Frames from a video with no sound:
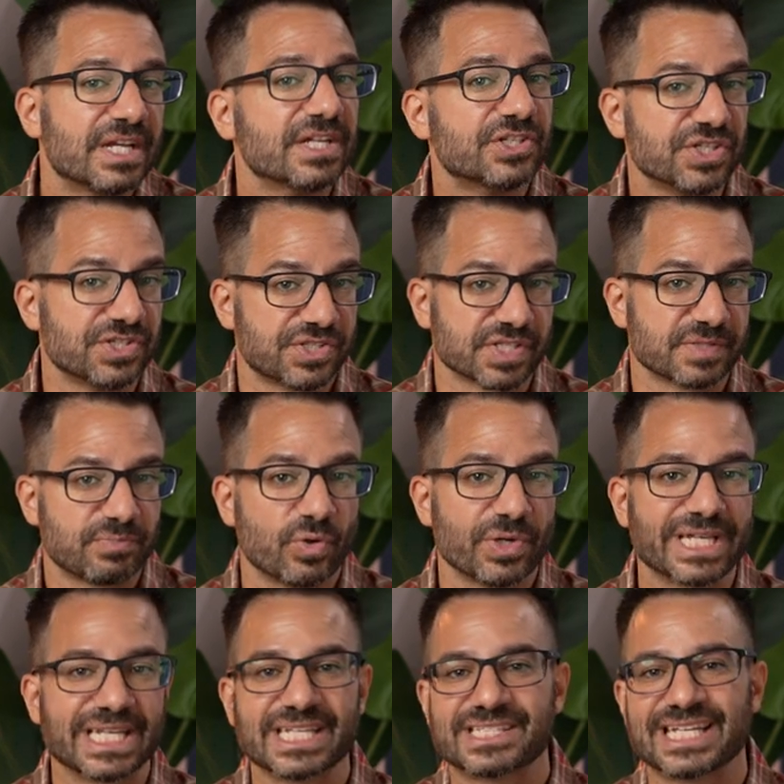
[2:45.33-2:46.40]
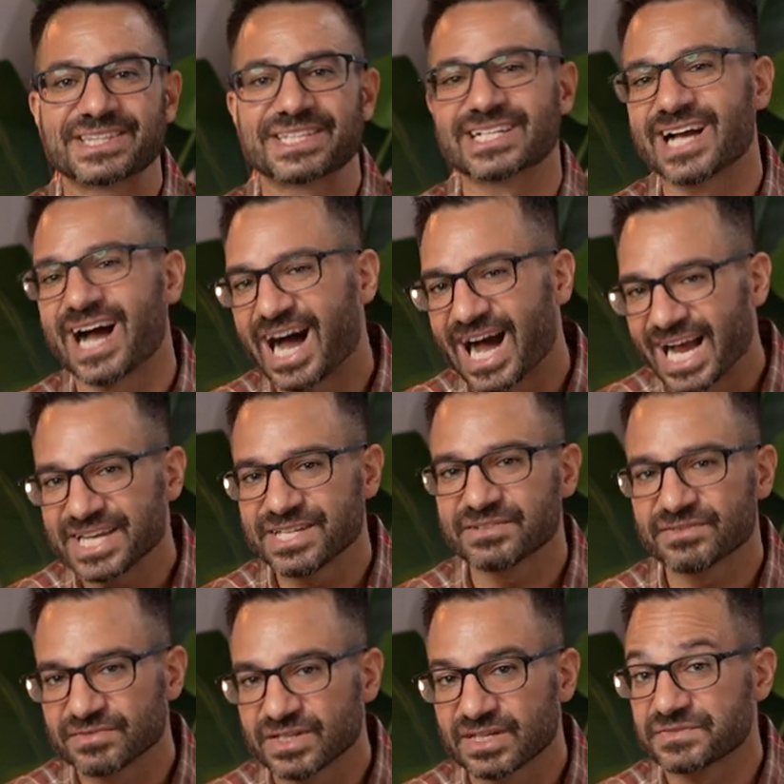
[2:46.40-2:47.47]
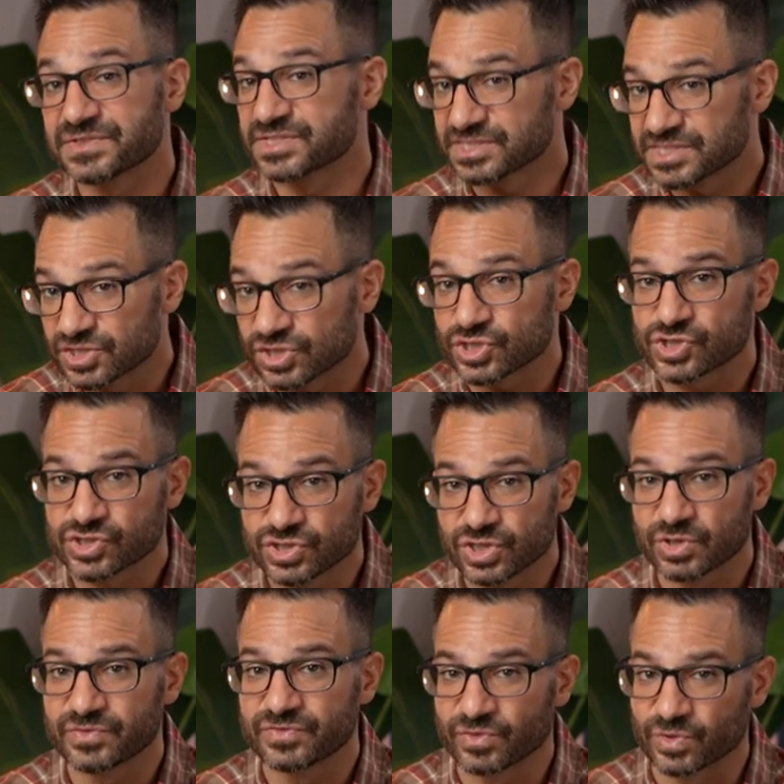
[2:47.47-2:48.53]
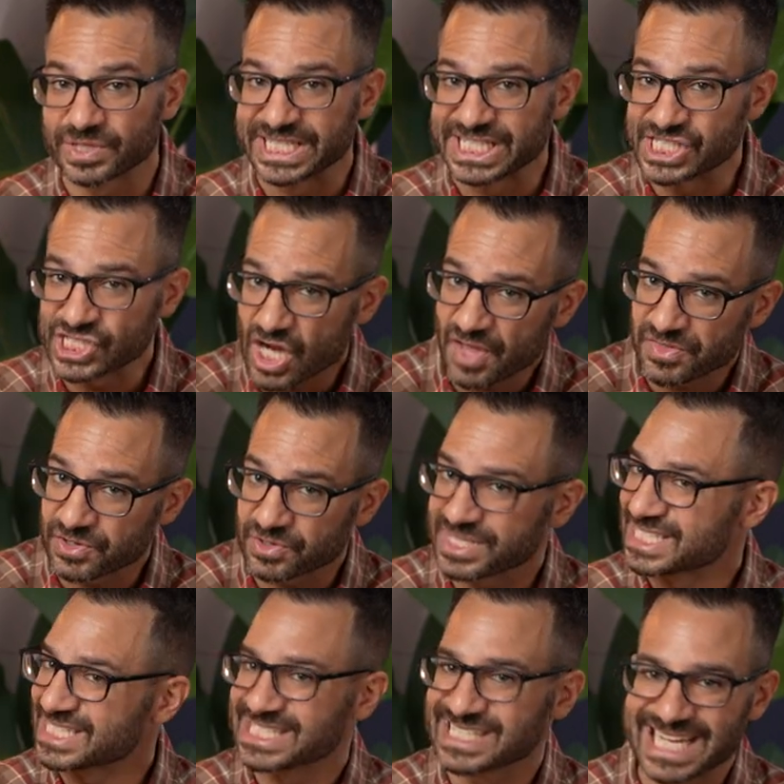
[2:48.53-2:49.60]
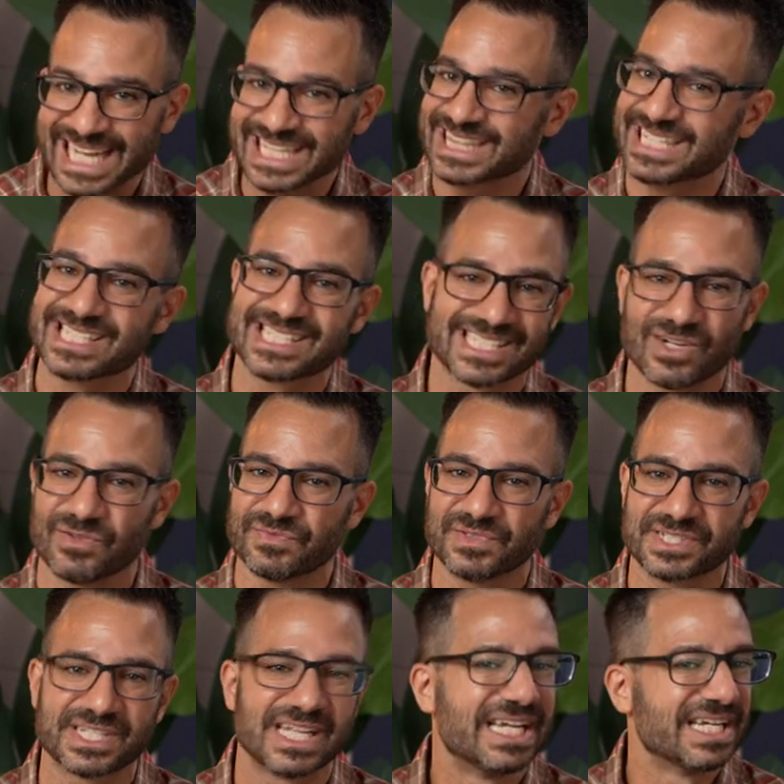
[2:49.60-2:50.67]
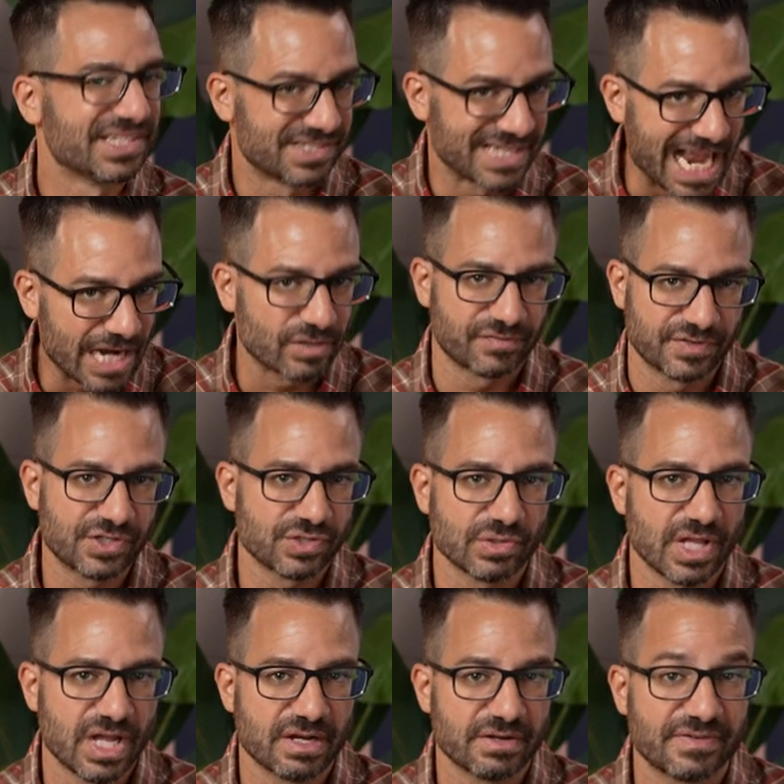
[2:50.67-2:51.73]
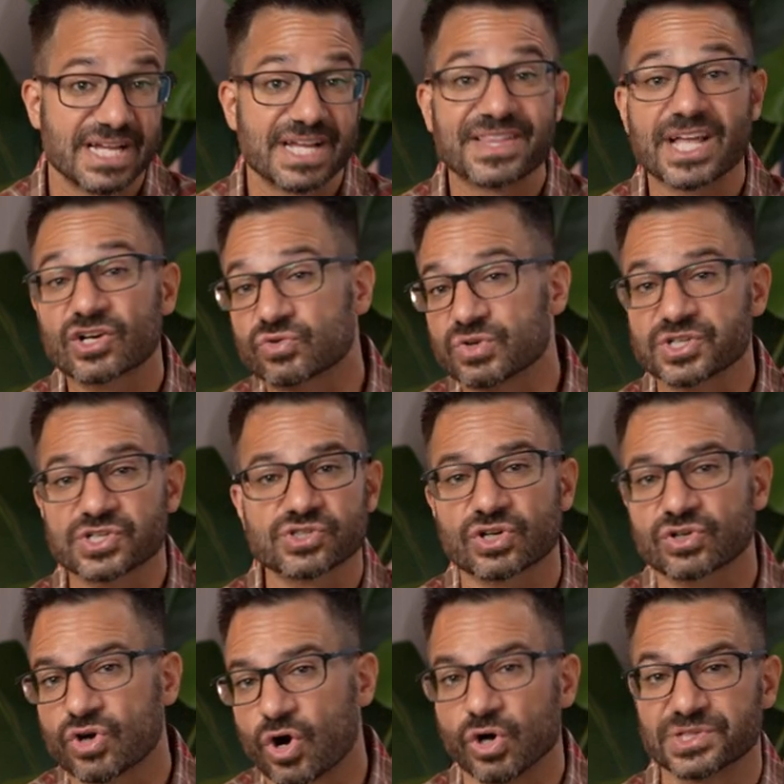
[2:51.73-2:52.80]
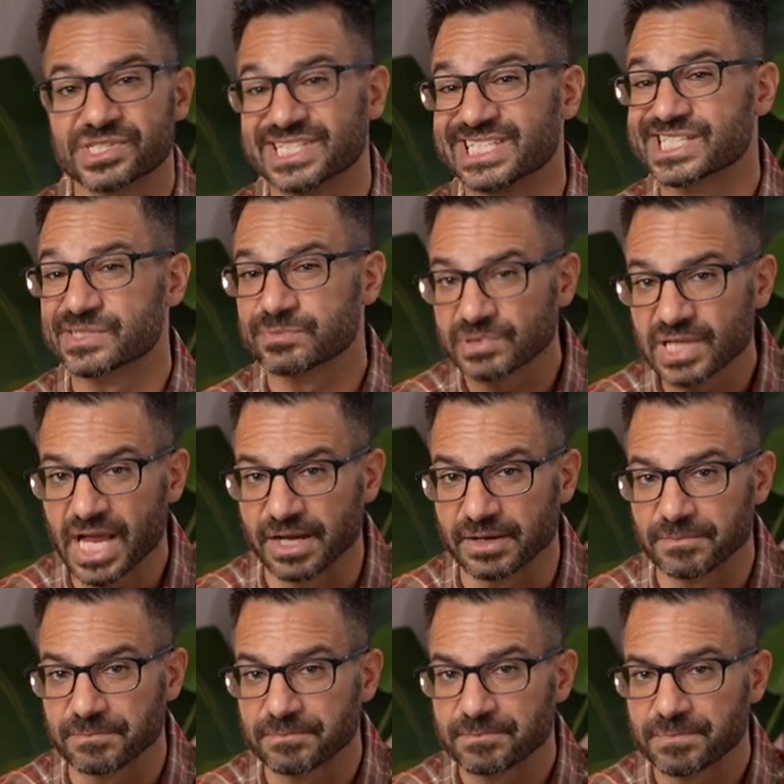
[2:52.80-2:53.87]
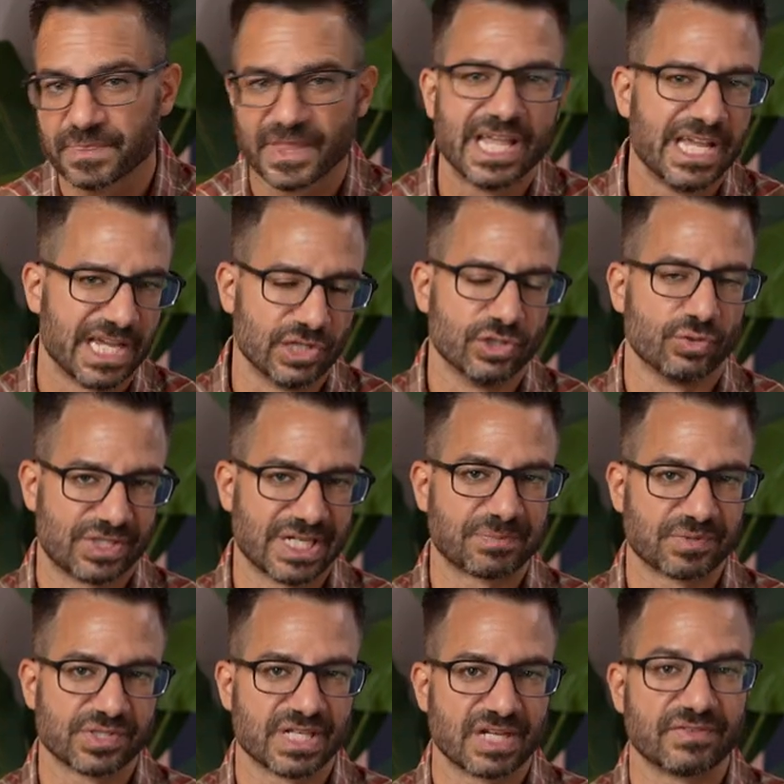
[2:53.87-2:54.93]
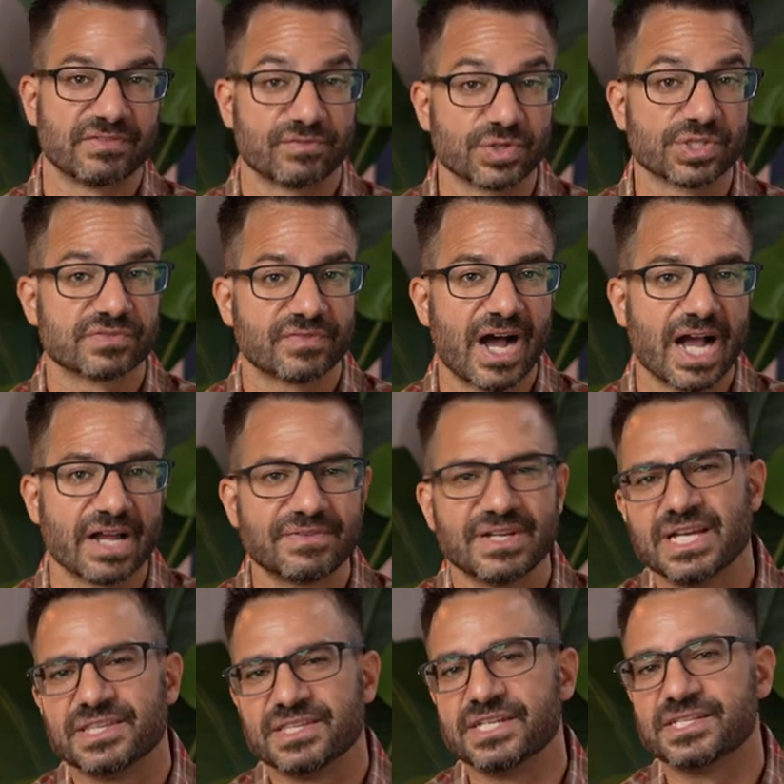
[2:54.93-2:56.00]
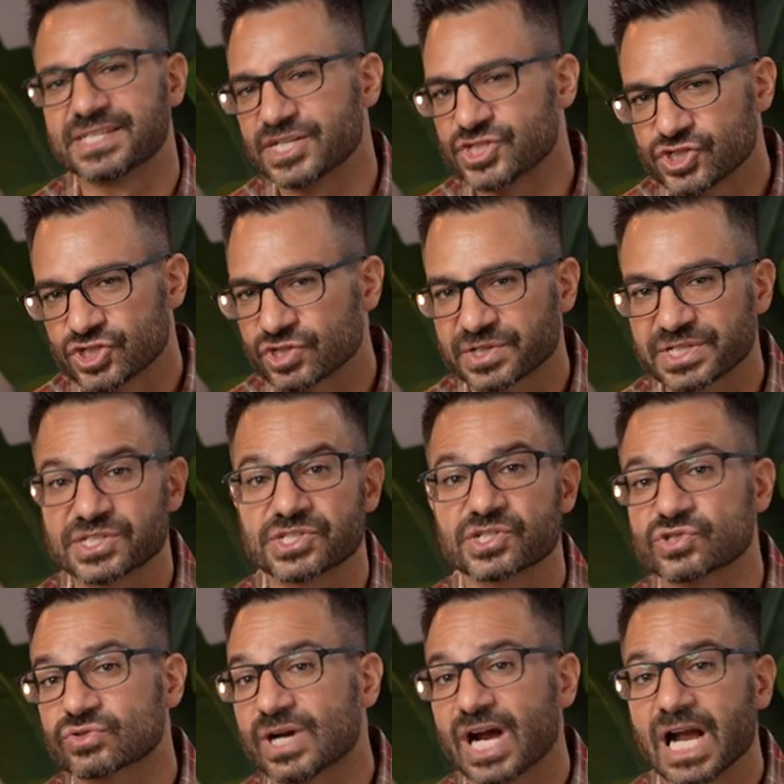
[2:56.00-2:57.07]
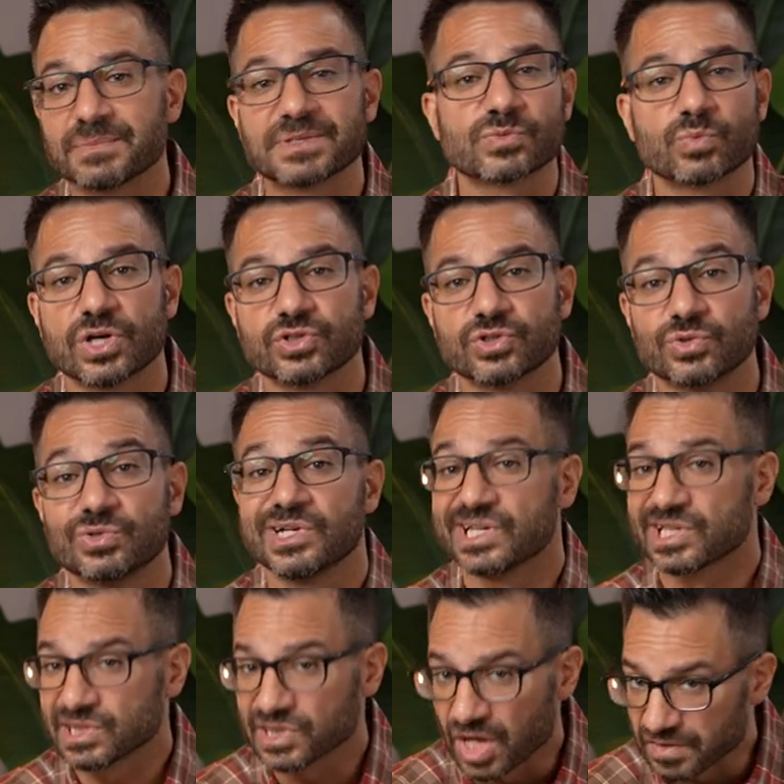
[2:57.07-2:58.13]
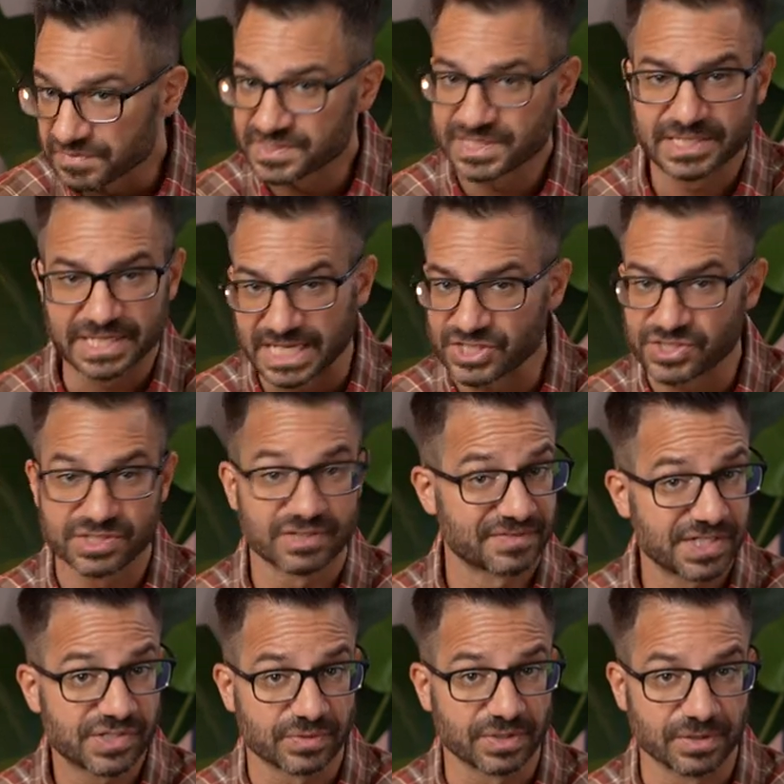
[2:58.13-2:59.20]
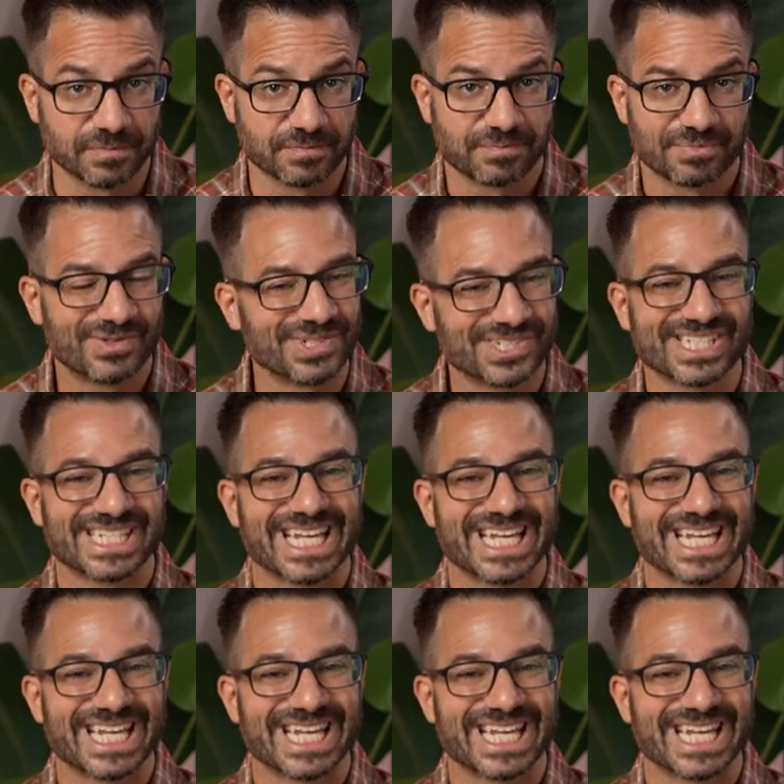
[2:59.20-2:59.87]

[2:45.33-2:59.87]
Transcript: Jesus' point is that the kind of love sinners show for each other is not the selfless, sacrificial love that Christians are called to display. In Luke chapter 7, verse 5, the centurion is described as one who loves the nation of Israel. Once